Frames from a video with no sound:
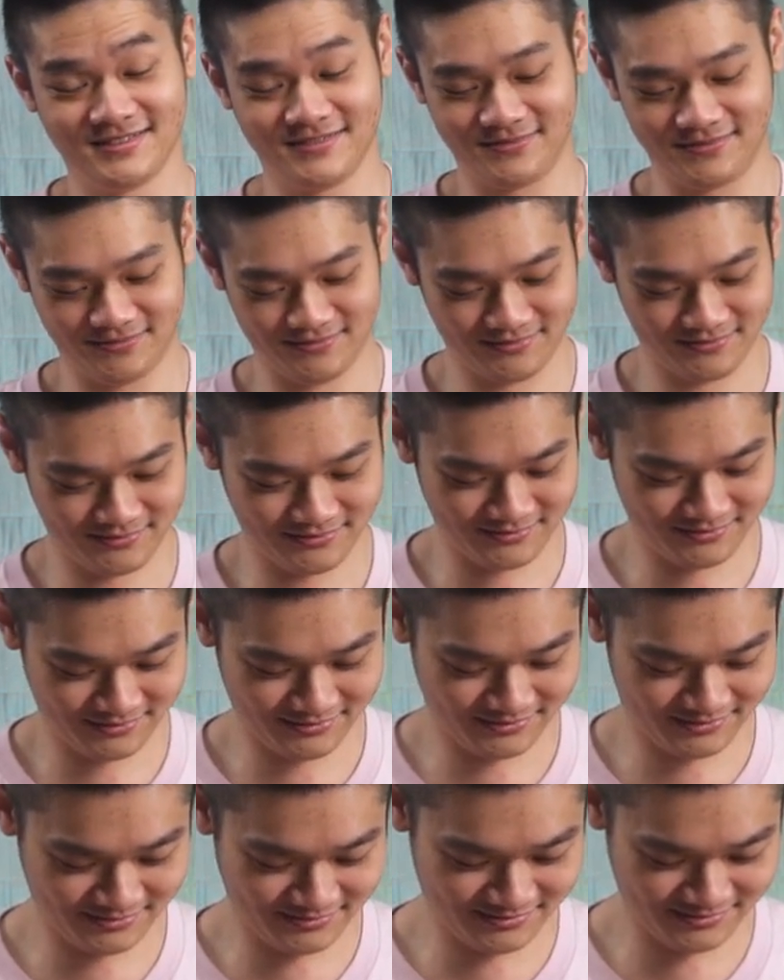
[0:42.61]
Bluetooth
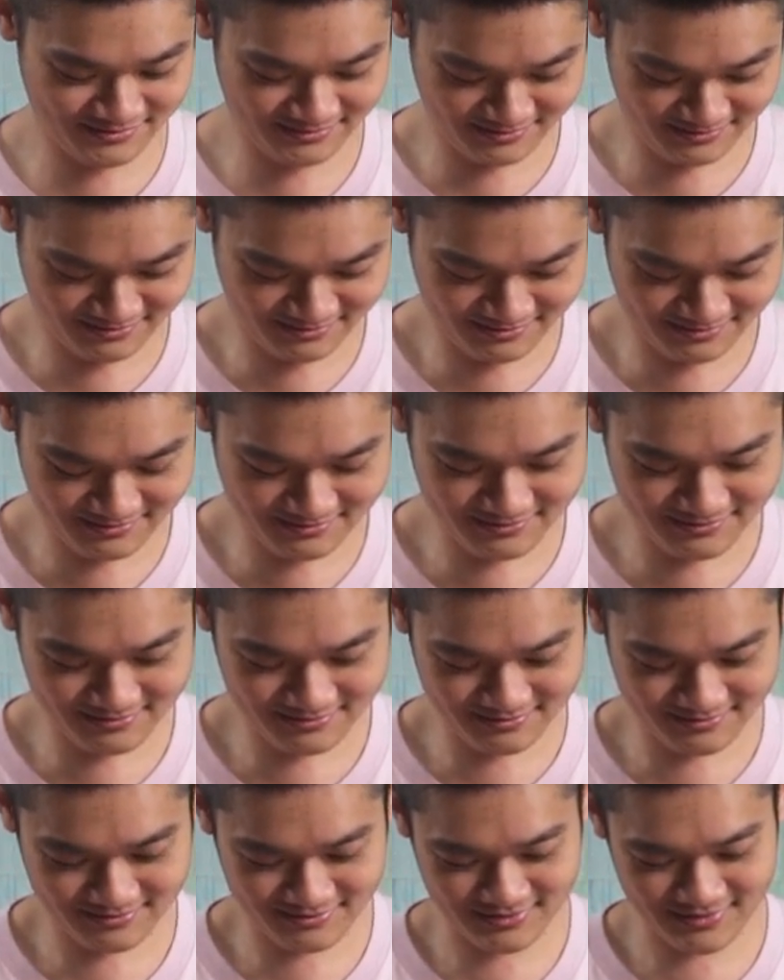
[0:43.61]
speakers.
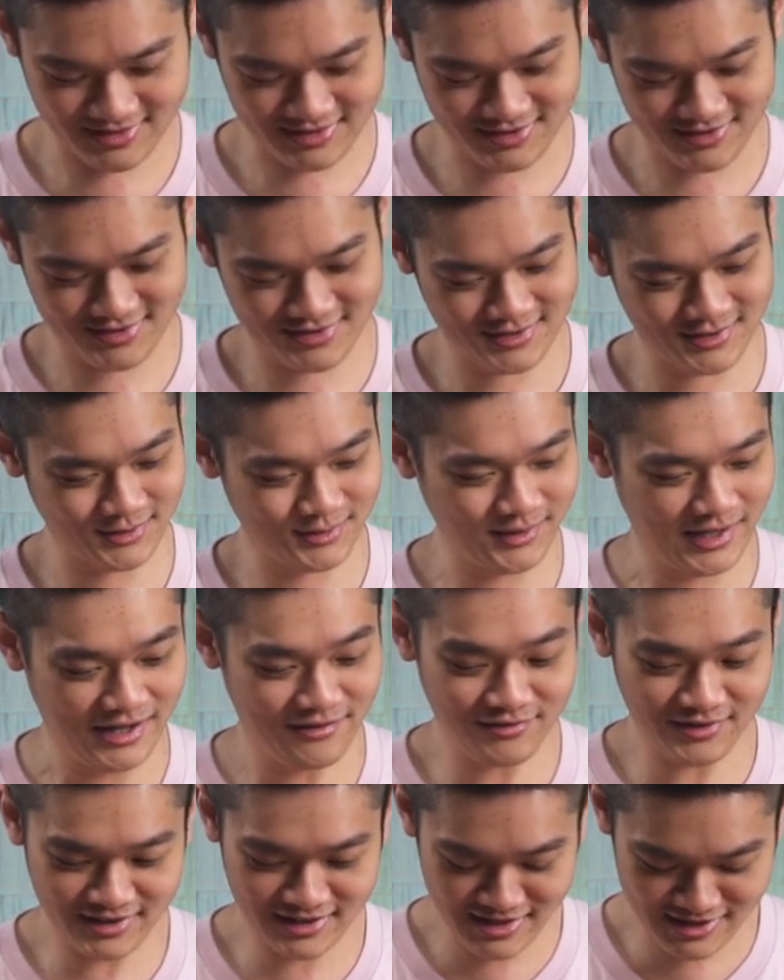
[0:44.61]
So
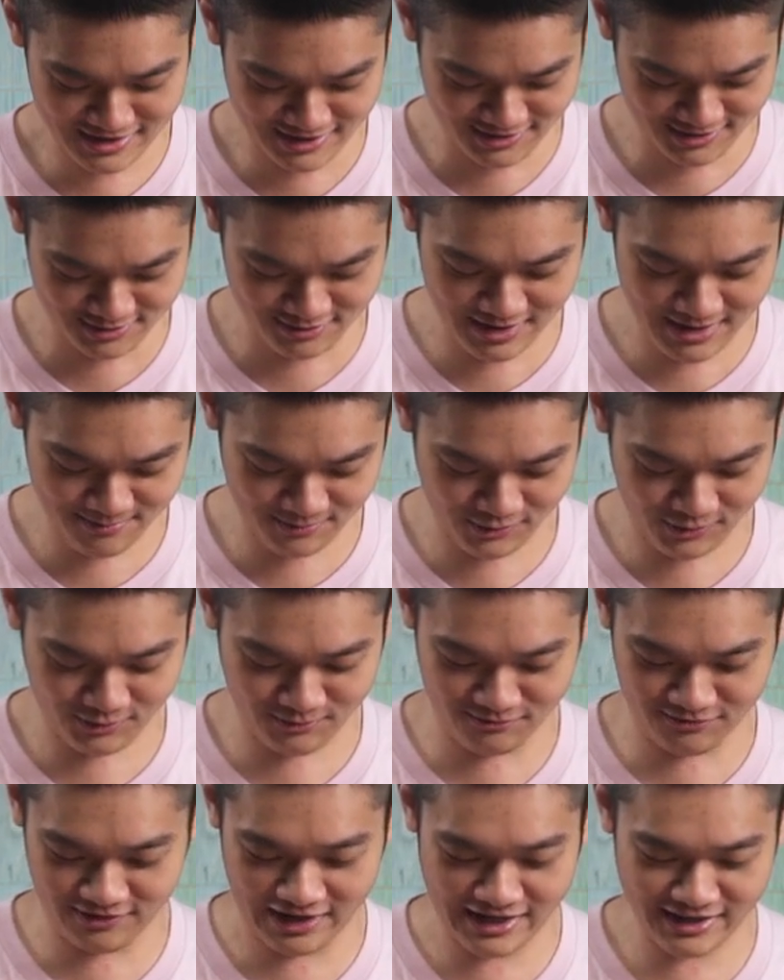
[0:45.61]
everything is wrapped
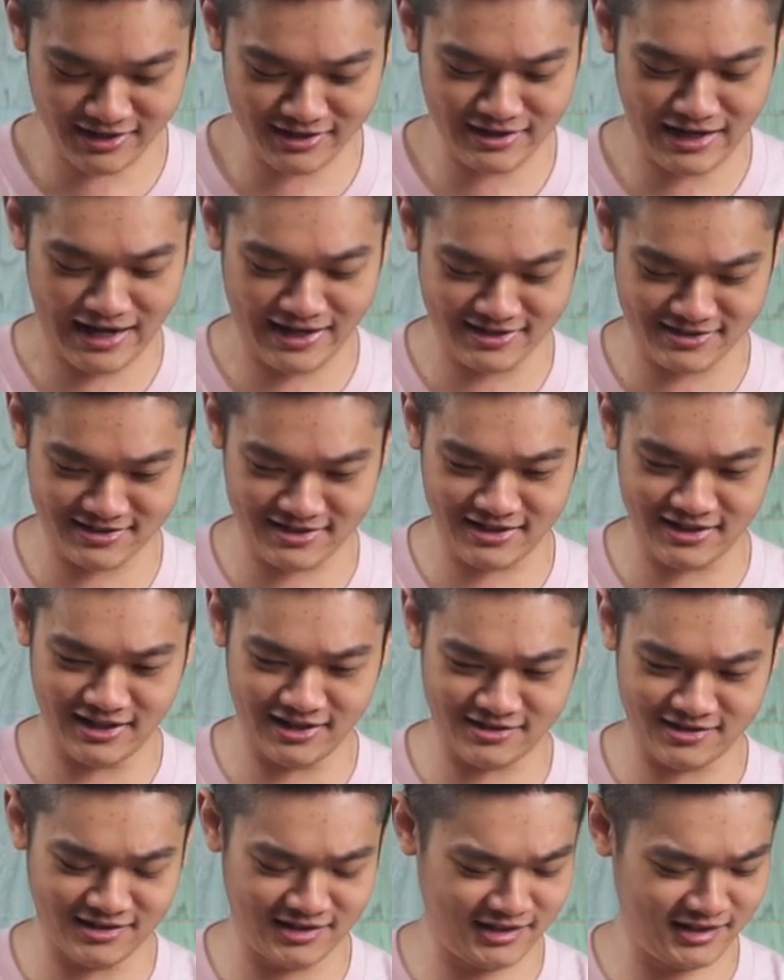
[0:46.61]
rather nicely
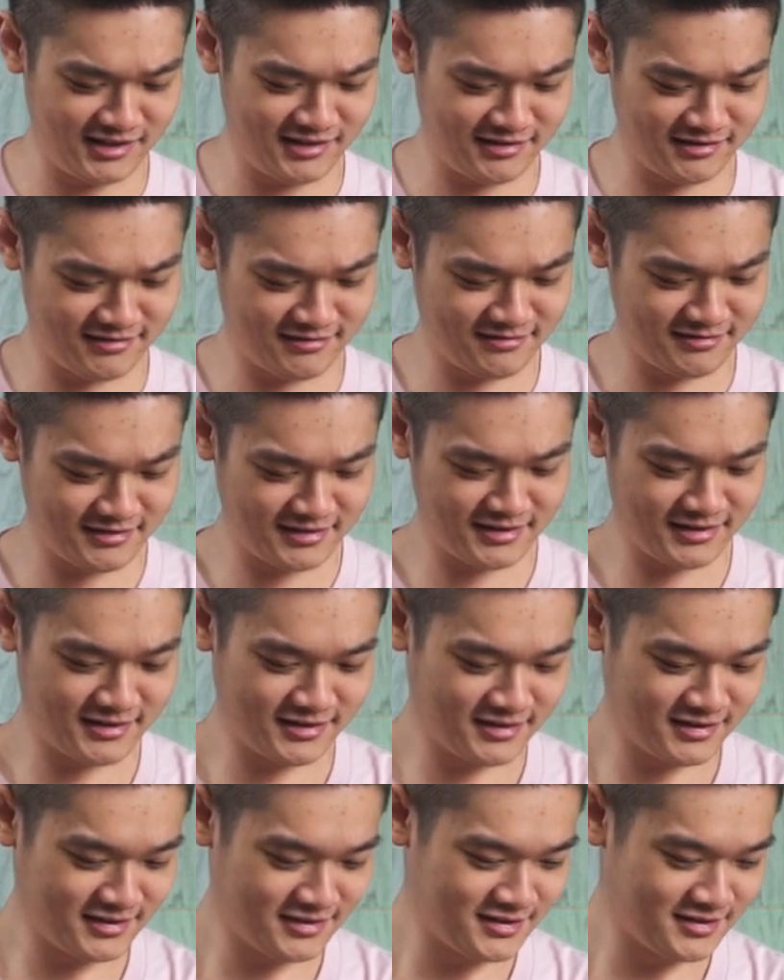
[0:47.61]
actually.
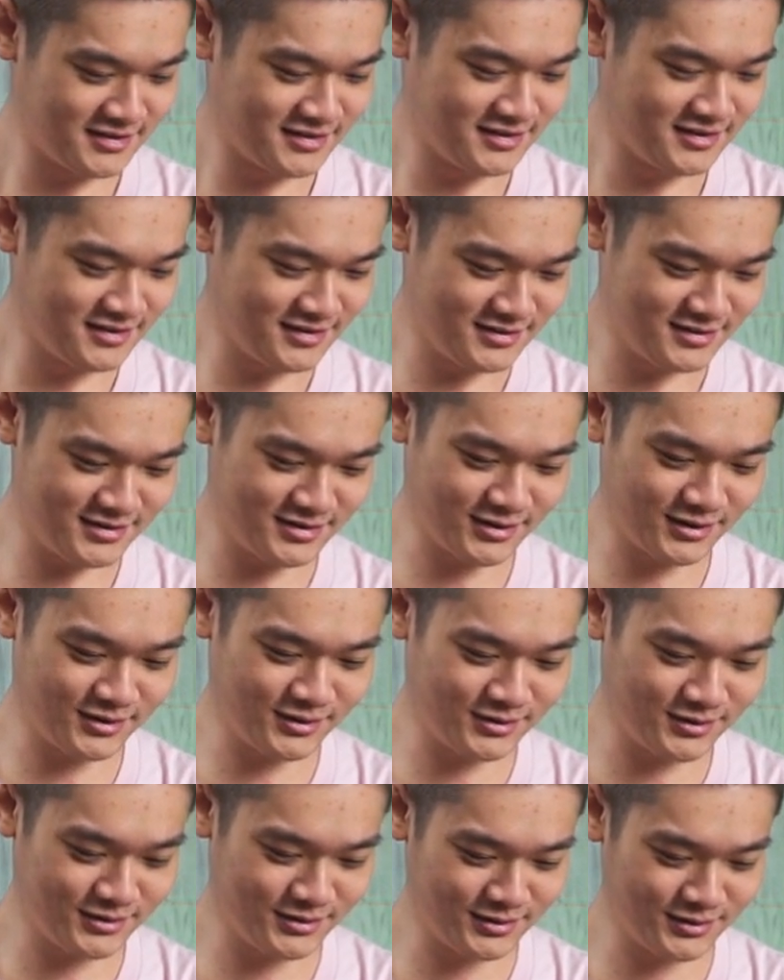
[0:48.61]

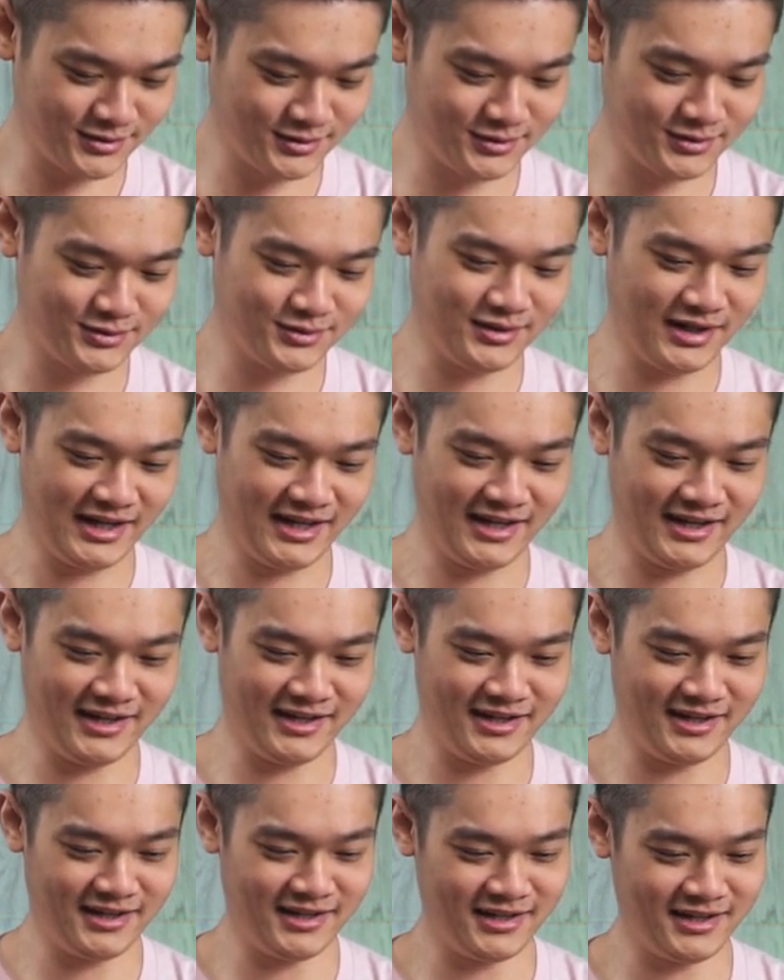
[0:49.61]
So,
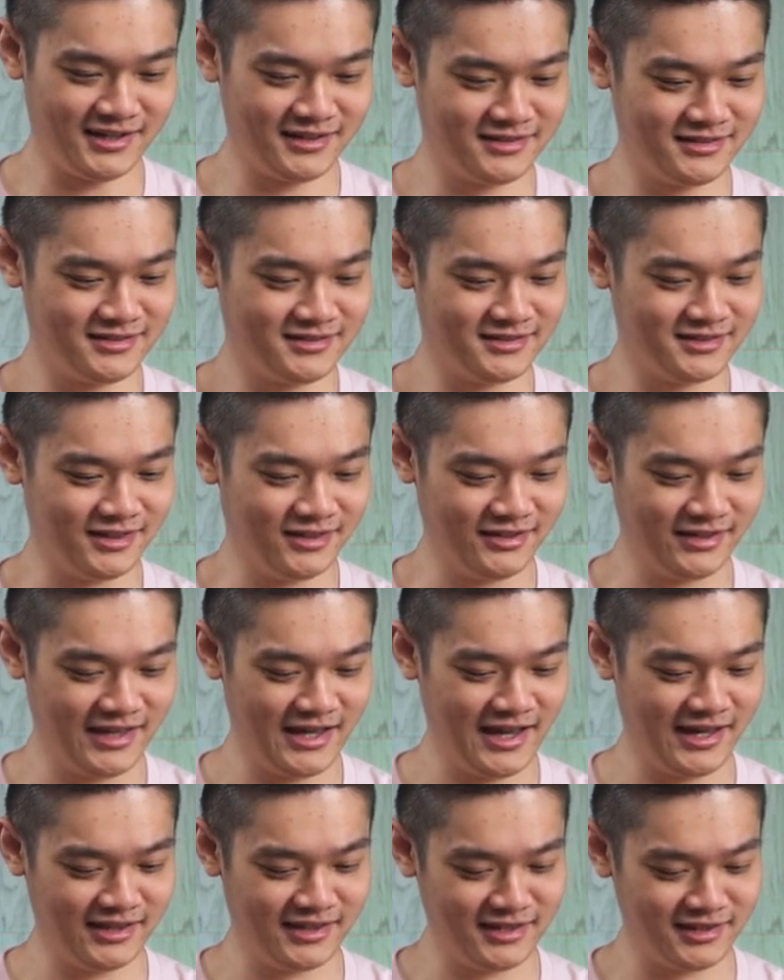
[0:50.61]
oh
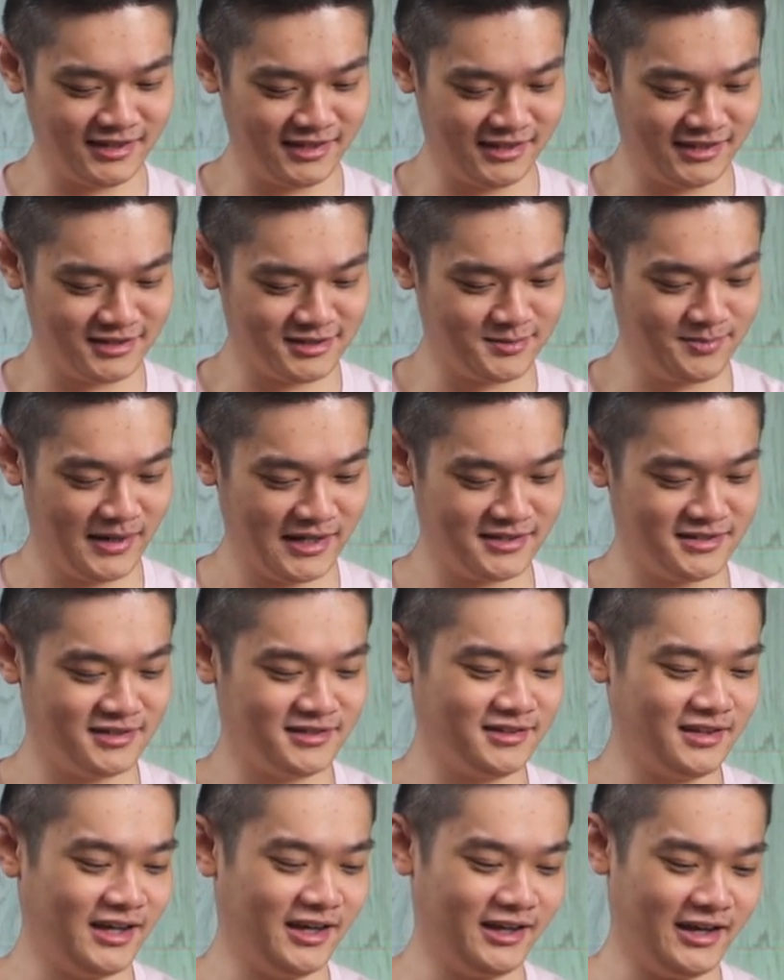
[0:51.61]
yeah, I think the
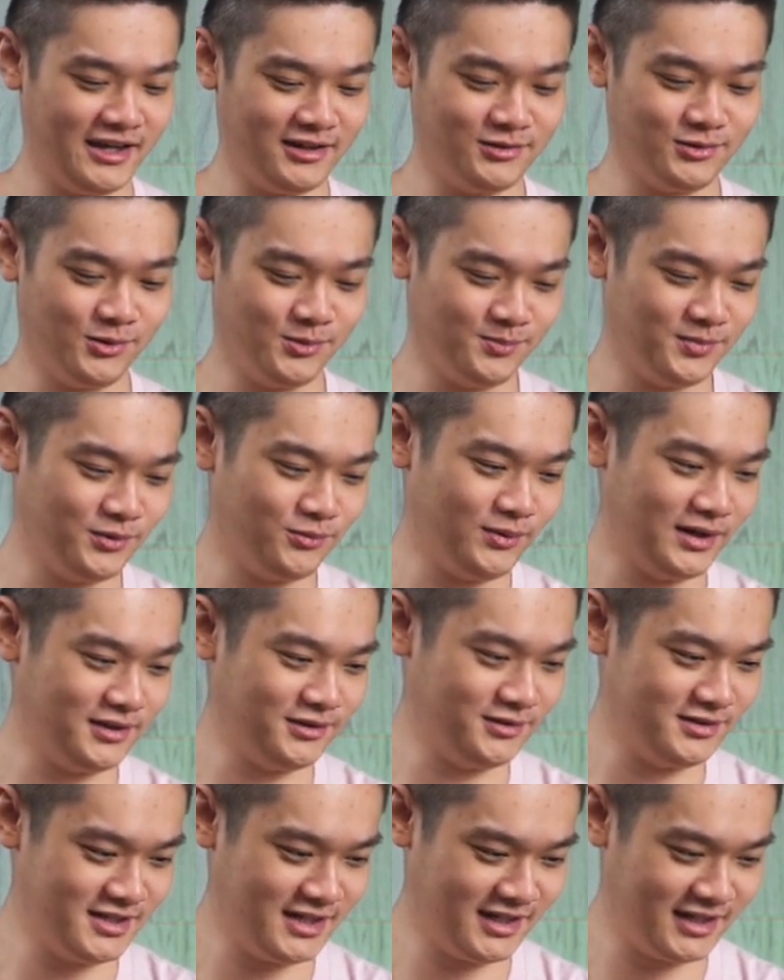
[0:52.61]
inspection, they had to open
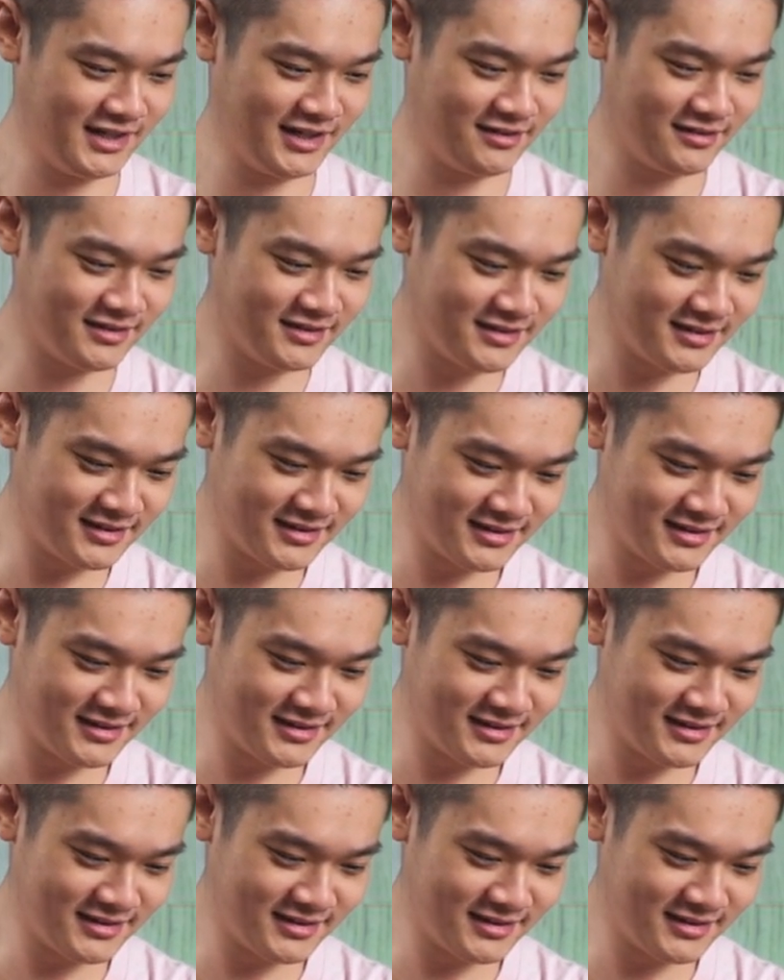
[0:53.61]
one to check it out.